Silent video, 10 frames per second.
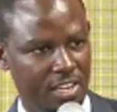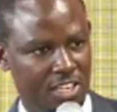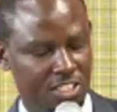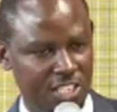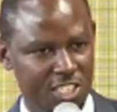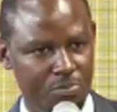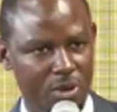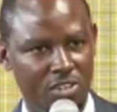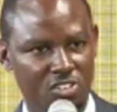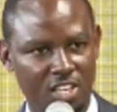
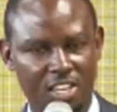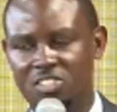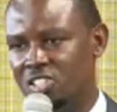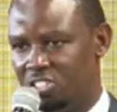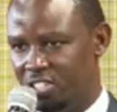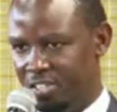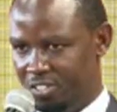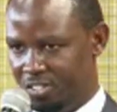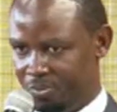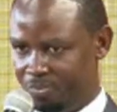excitement takes the
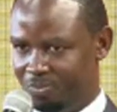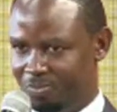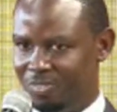stage.